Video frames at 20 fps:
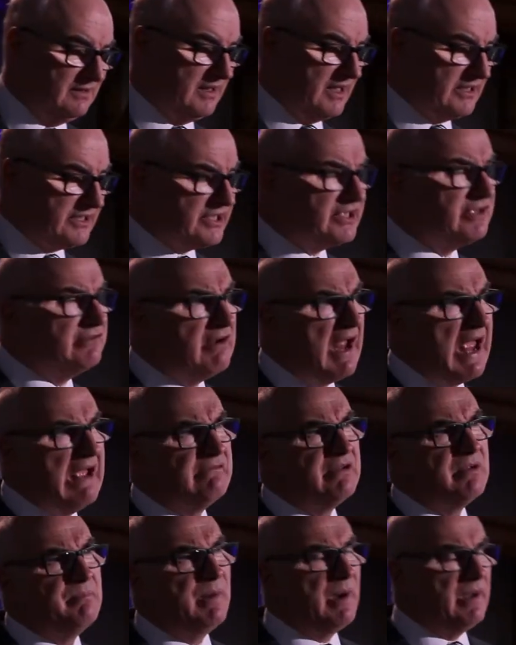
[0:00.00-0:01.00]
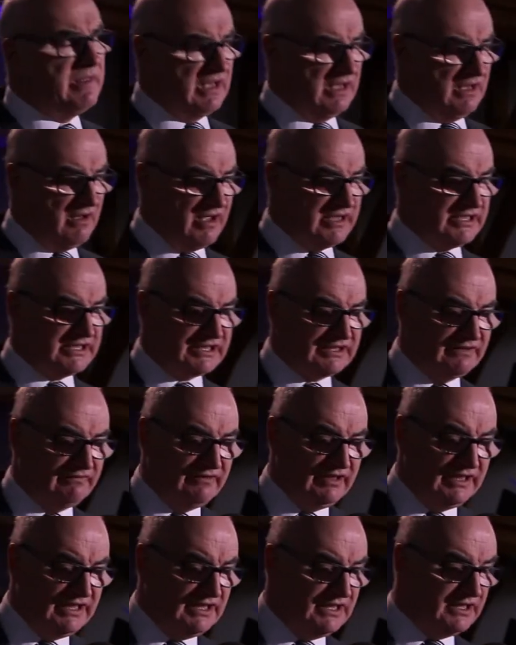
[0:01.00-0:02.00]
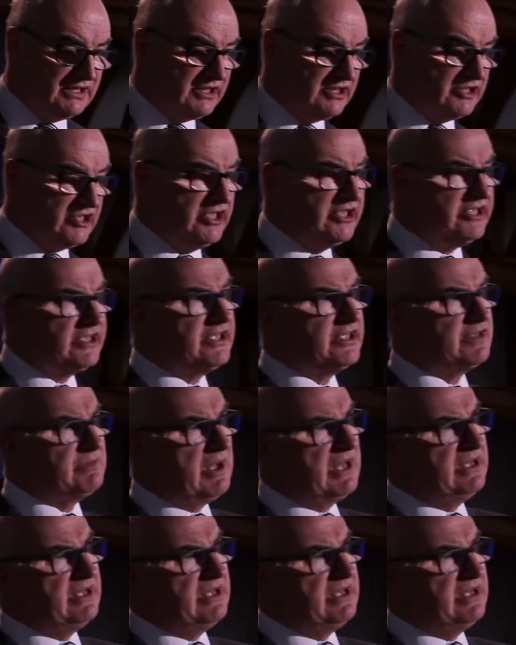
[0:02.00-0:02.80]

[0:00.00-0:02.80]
And surrounded by the likes of these, Jesus